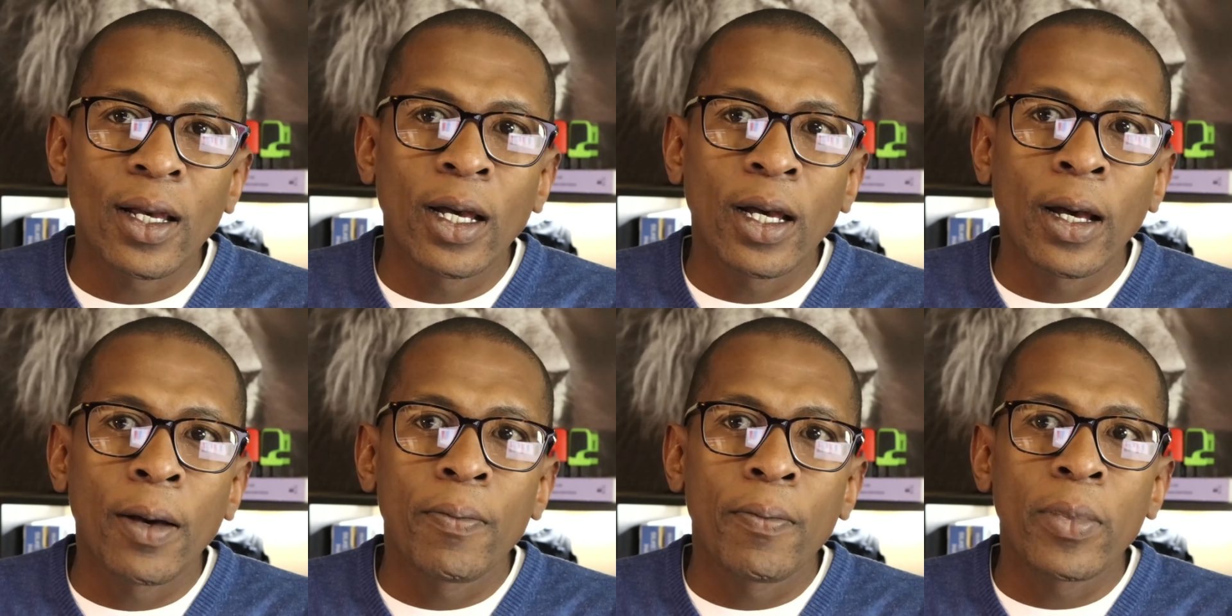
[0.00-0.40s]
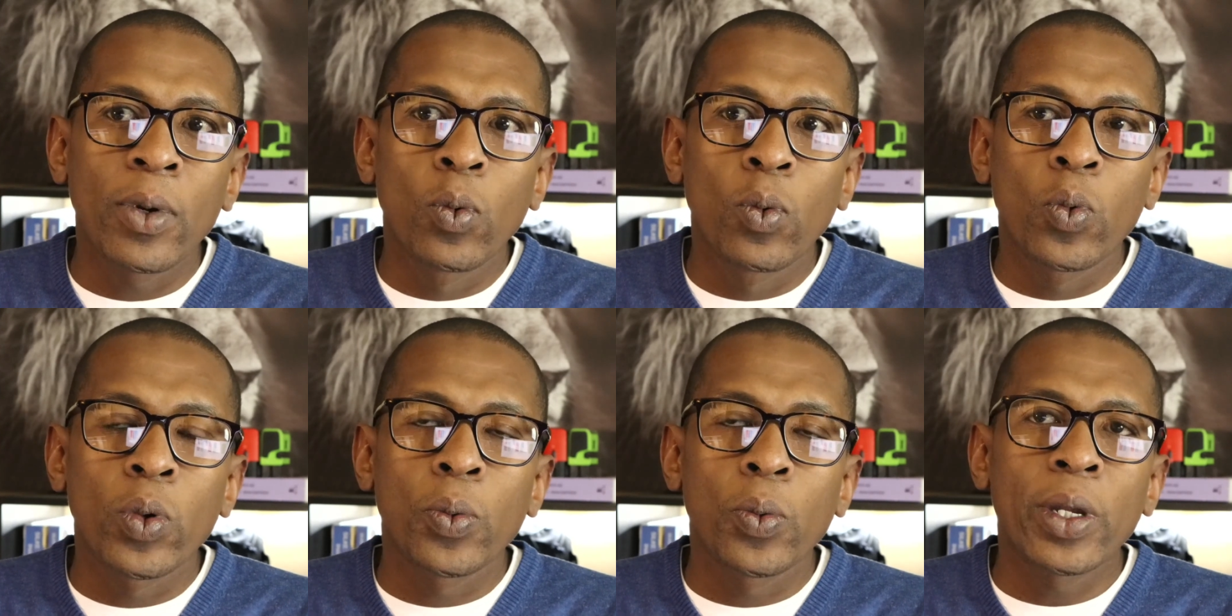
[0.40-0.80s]

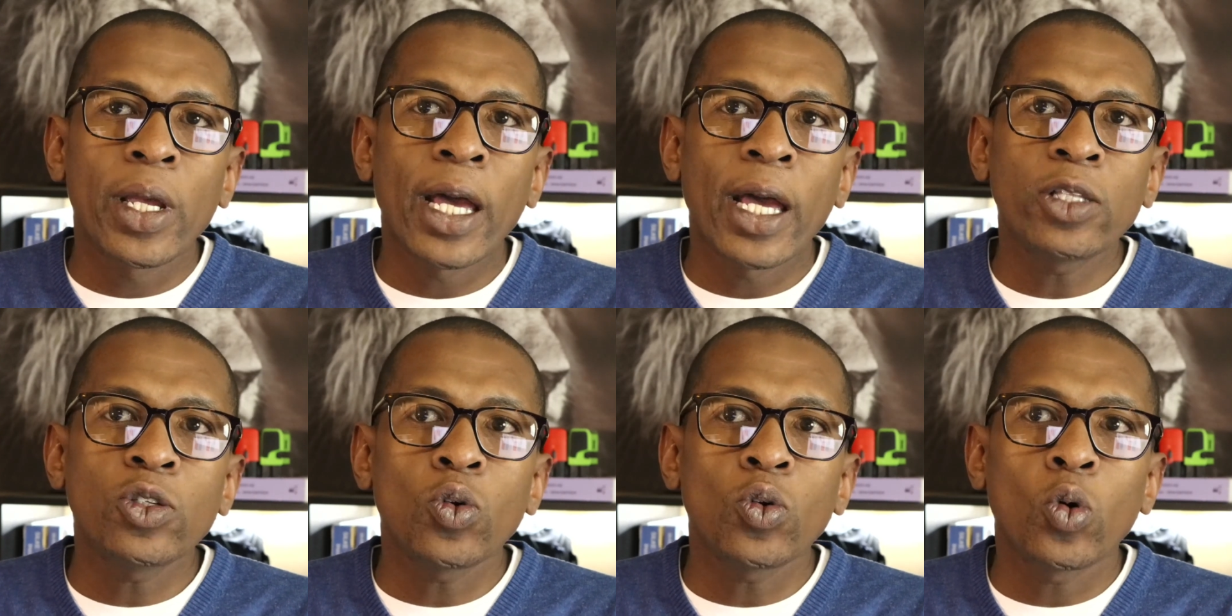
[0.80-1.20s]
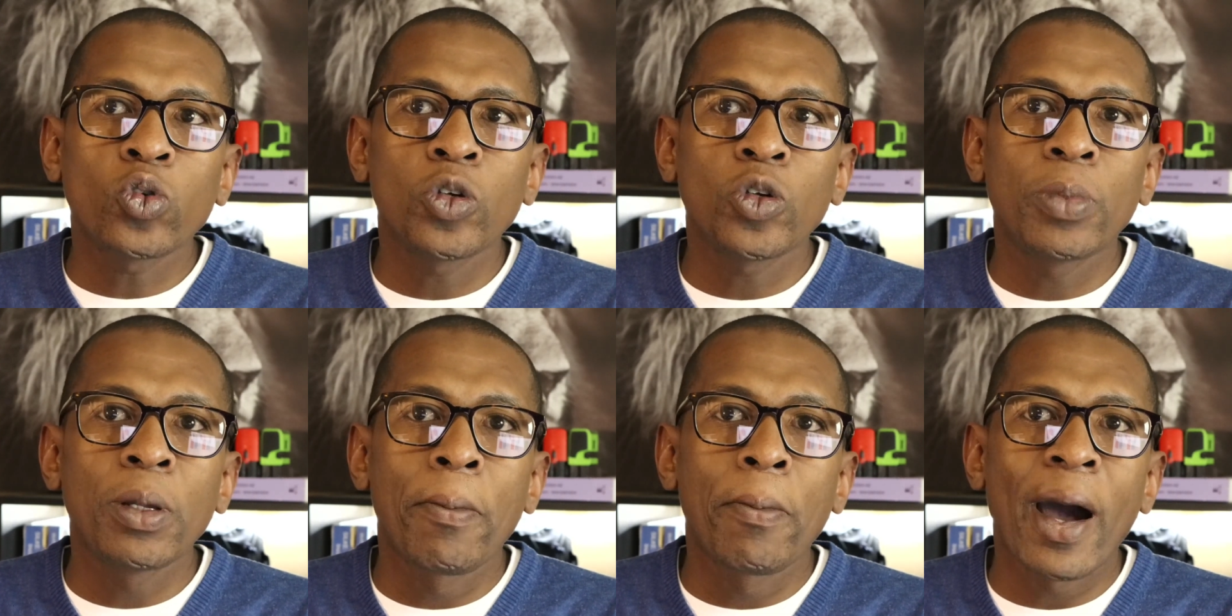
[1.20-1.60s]
we had to also
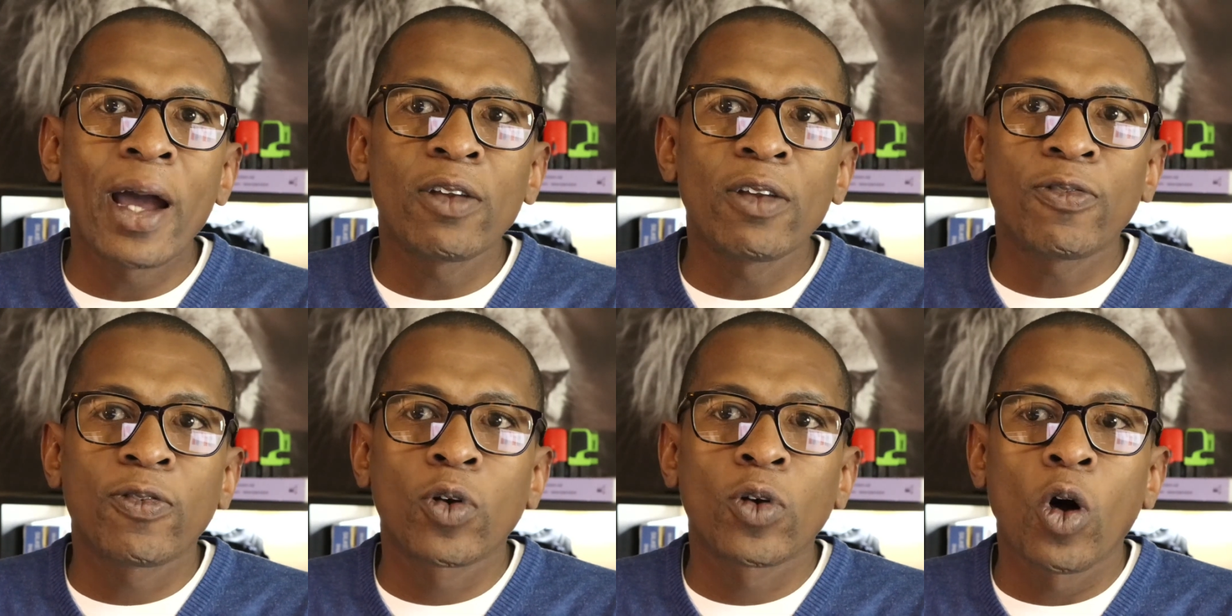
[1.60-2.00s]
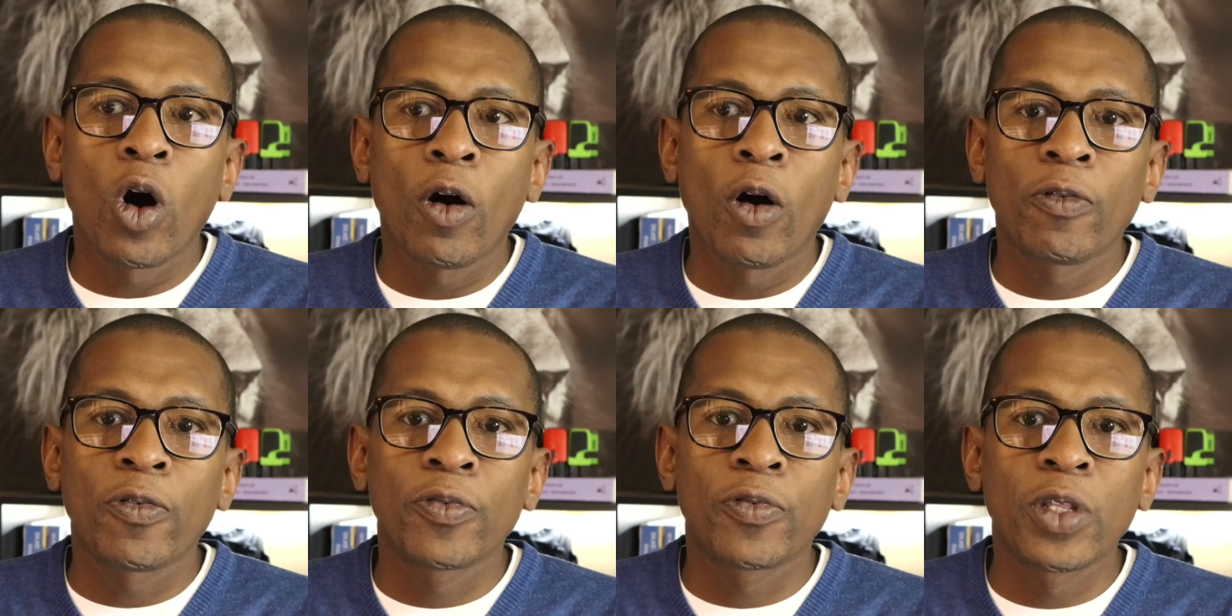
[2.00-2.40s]
be mindful
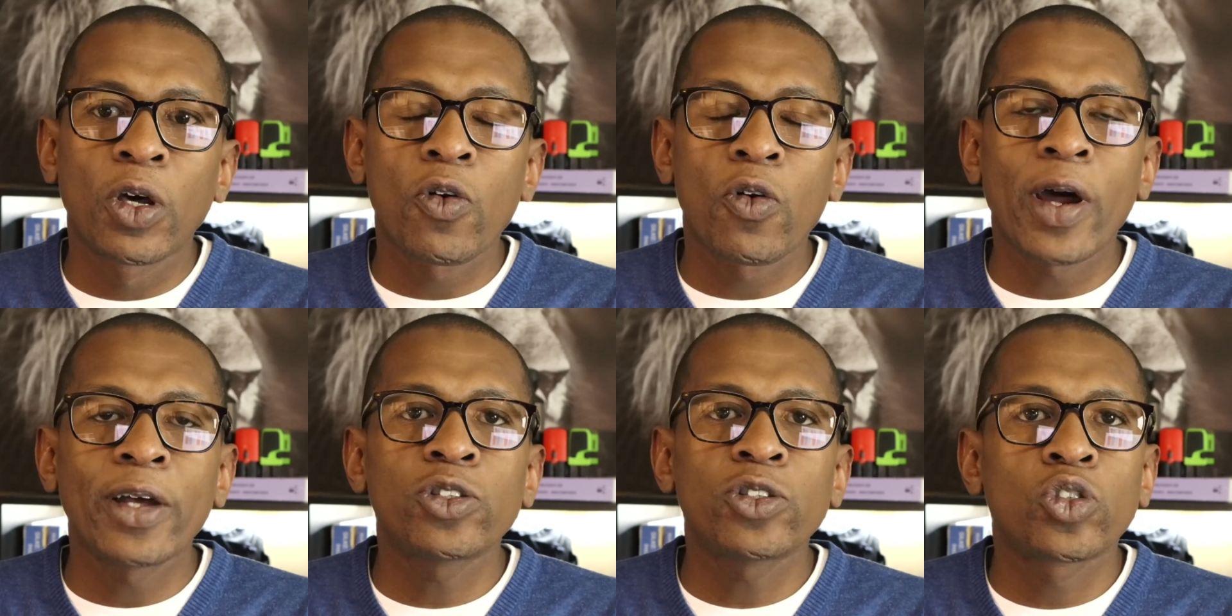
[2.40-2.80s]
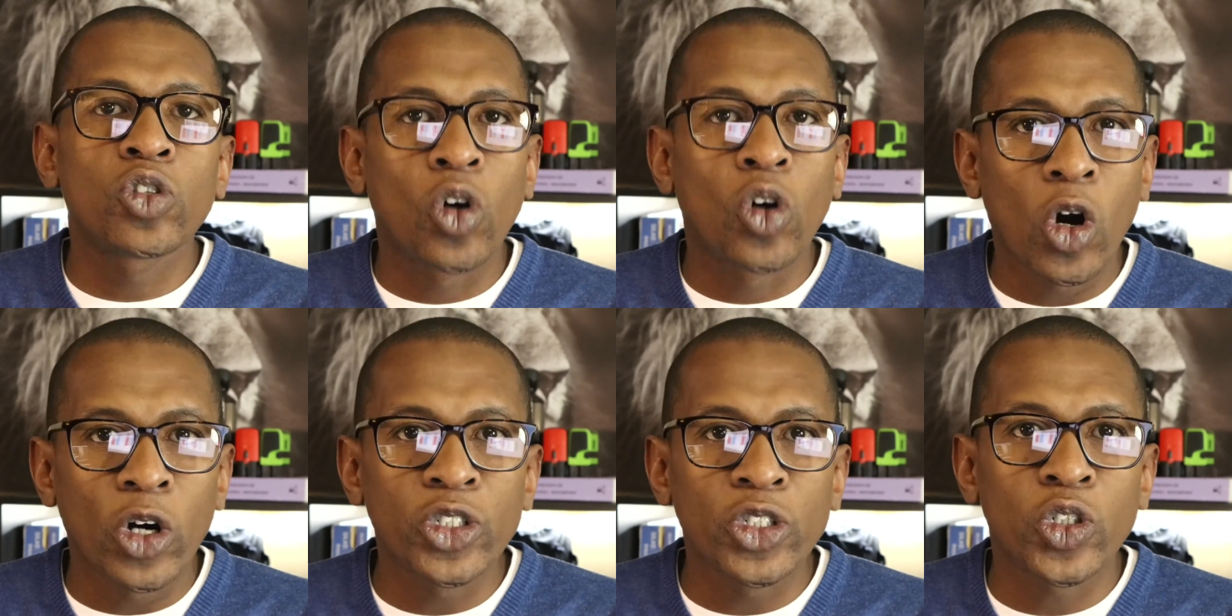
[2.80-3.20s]
of the right to
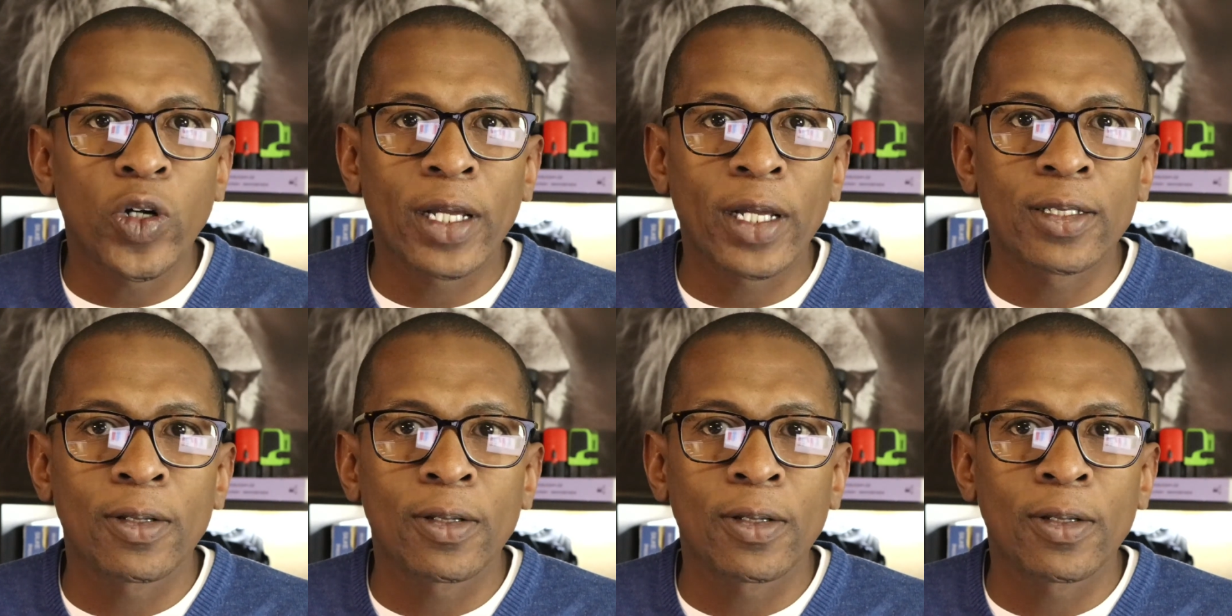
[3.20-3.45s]
contract,